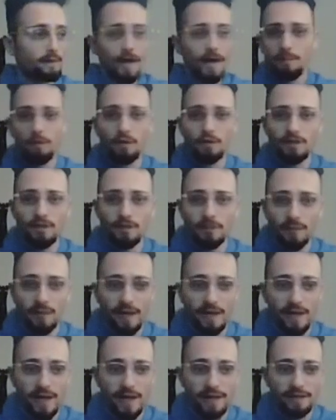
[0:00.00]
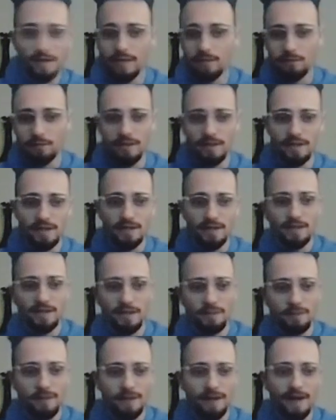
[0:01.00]
my opponent doesn't play that, they didn't play this, they
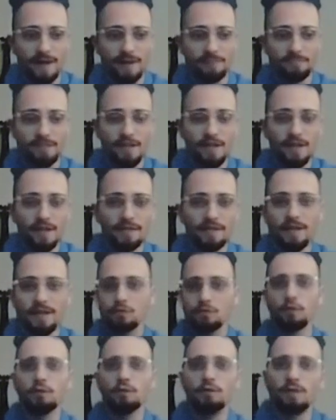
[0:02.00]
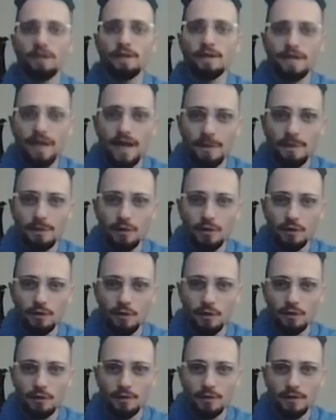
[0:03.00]
didn't play that, that's where you fill in the gaps on
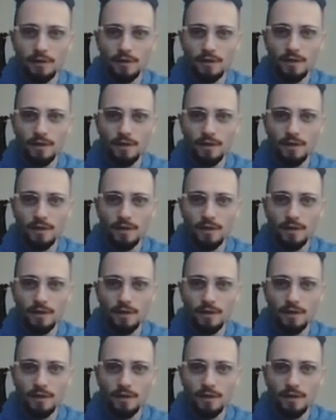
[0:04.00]
your own.